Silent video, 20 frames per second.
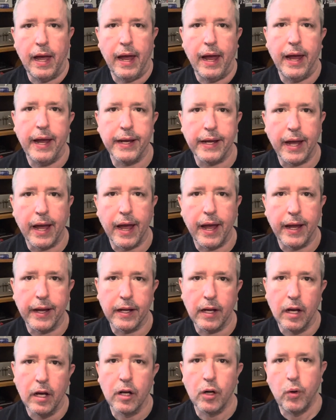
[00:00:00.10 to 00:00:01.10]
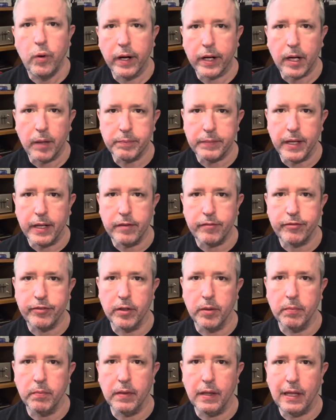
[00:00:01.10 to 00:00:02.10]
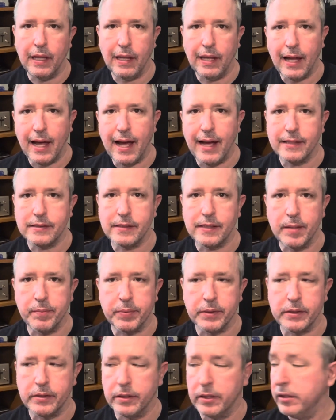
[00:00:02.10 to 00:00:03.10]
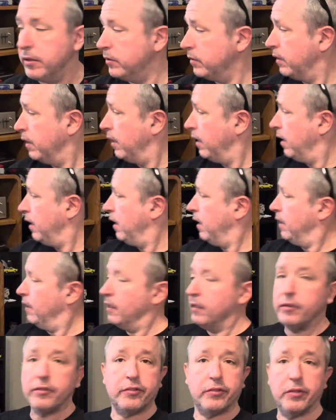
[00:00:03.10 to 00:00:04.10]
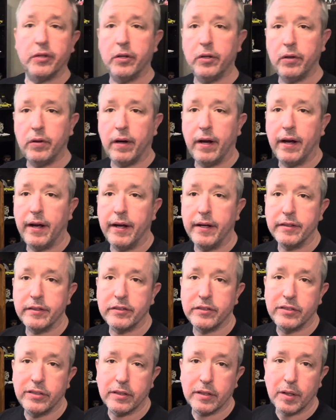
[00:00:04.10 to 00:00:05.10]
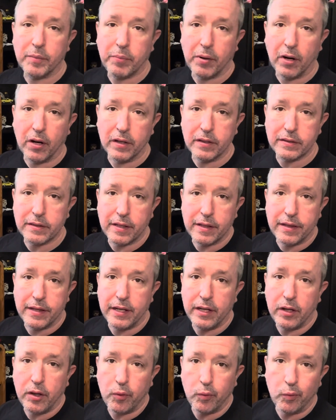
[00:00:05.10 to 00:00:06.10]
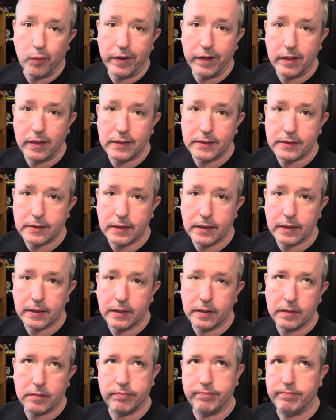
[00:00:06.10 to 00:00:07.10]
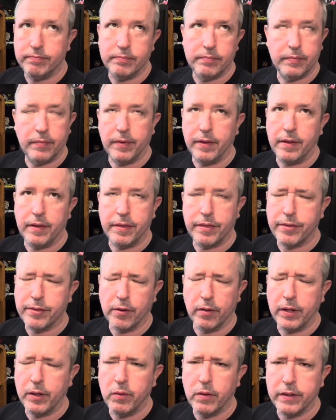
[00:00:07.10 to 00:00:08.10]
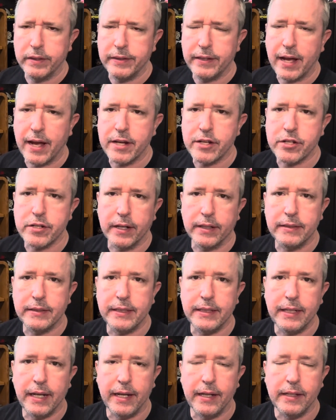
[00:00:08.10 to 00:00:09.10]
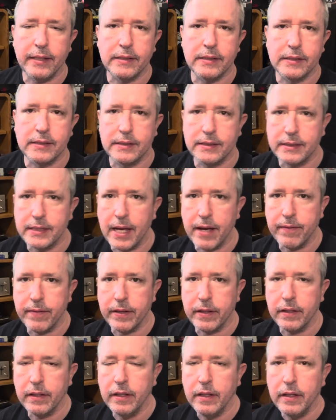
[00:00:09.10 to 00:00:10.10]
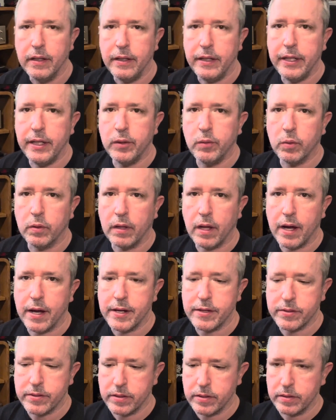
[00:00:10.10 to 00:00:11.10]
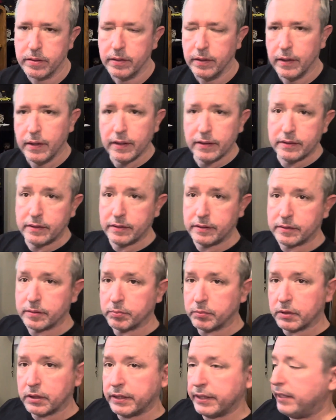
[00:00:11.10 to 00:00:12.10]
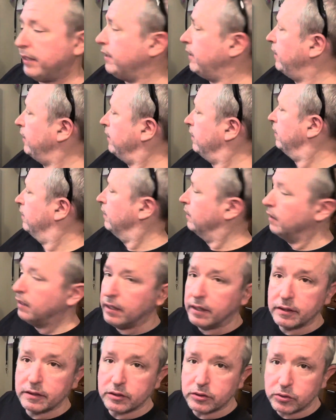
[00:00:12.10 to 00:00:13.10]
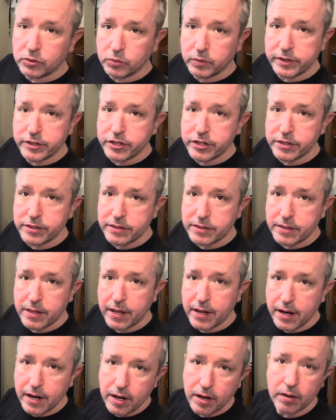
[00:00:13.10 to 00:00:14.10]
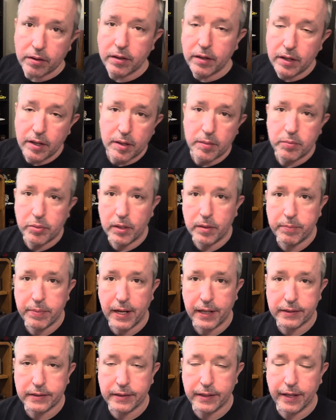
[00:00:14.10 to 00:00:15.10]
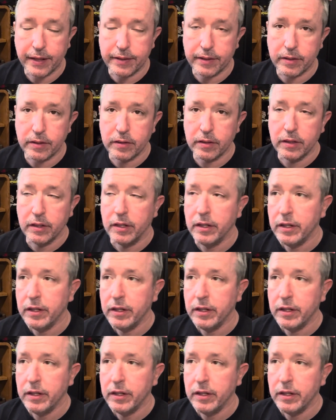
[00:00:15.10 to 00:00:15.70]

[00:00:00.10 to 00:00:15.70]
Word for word: Hey gang, quick update from last episode. So I took apart the realistic 31-1987 equalizer, did some cleaning and the switches there, put it back together,